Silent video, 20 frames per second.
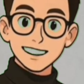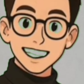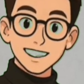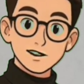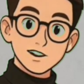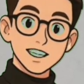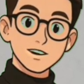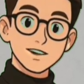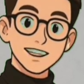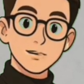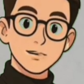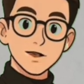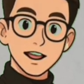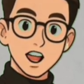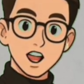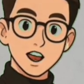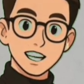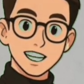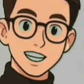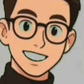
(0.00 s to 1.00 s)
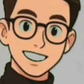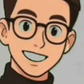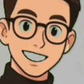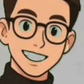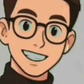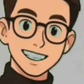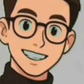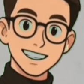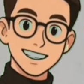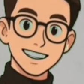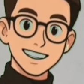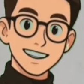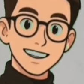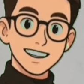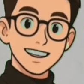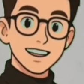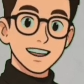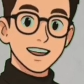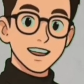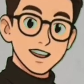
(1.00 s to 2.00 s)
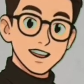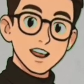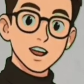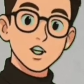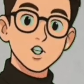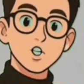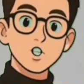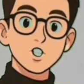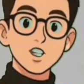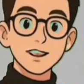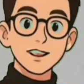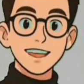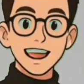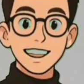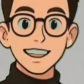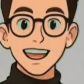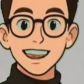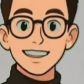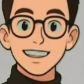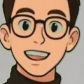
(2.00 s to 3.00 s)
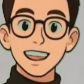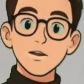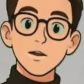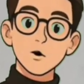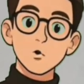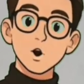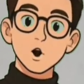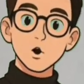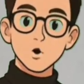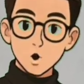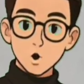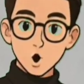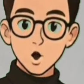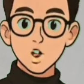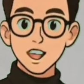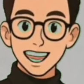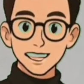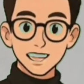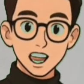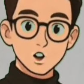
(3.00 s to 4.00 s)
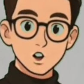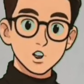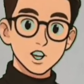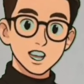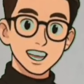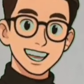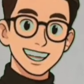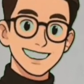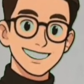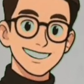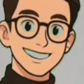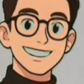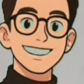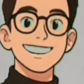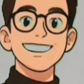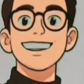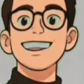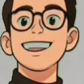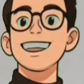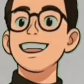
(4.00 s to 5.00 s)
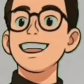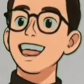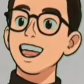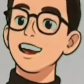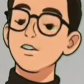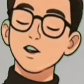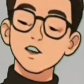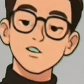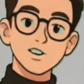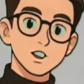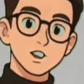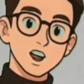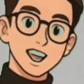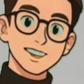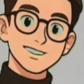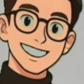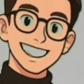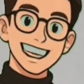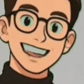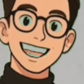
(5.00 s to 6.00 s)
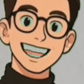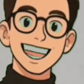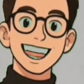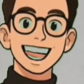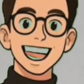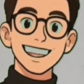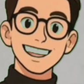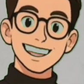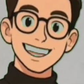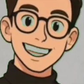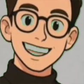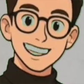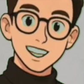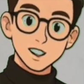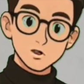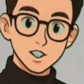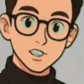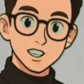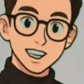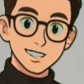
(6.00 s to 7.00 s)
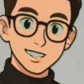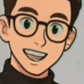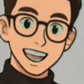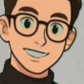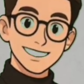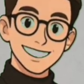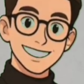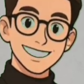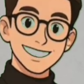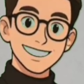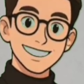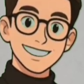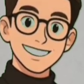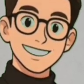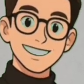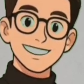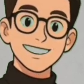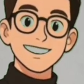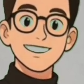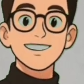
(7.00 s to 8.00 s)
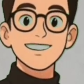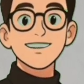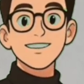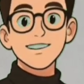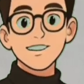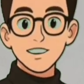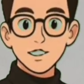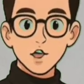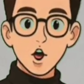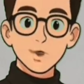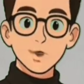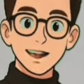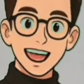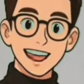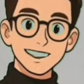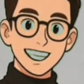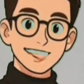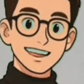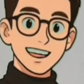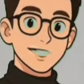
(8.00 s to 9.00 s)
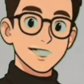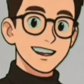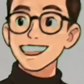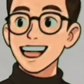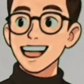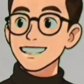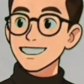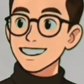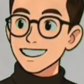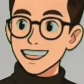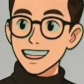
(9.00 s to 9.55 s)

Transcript: As the car approaches, you will hear a higher pitch than you would hear if there were no relative motion. As the car moves away, the pitch will drop to a lower than normal pitch.